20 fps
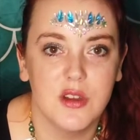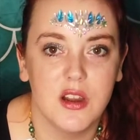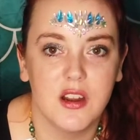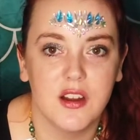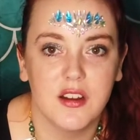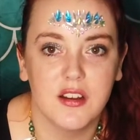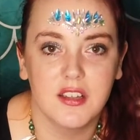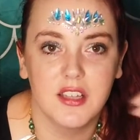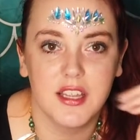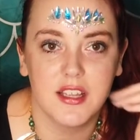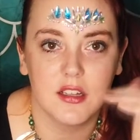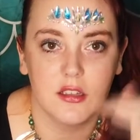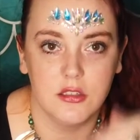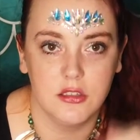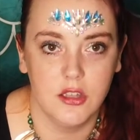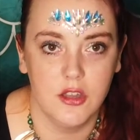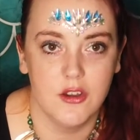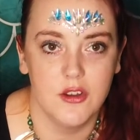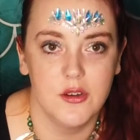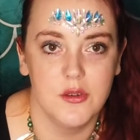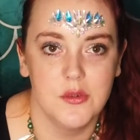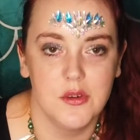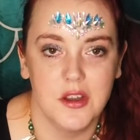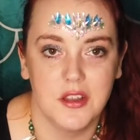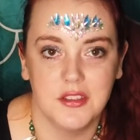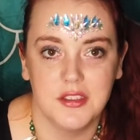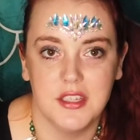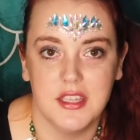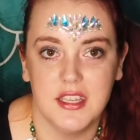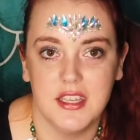are like low
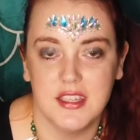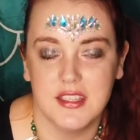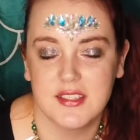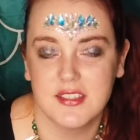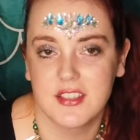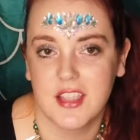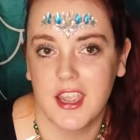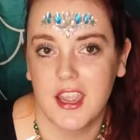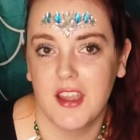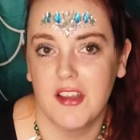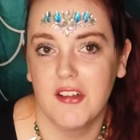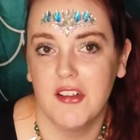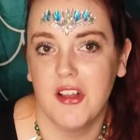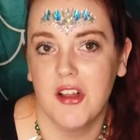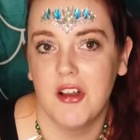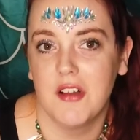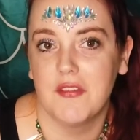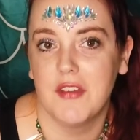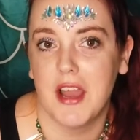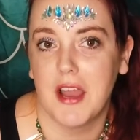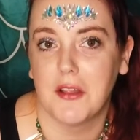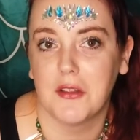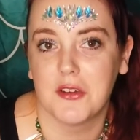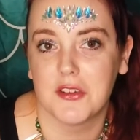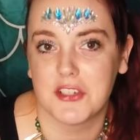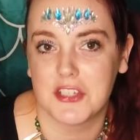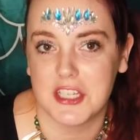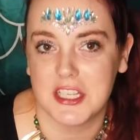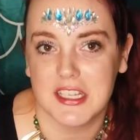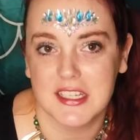on the scale of
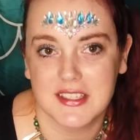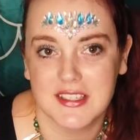allergies,